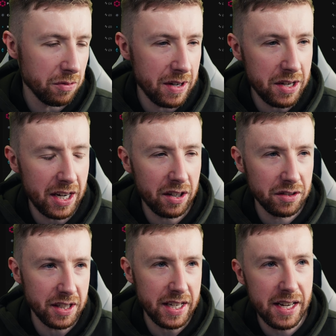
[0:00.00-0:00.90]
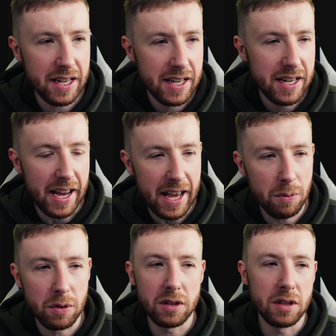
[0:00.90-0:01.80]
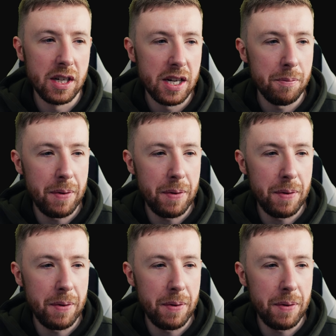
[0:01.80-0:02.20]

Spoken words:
So when you click onto here, it will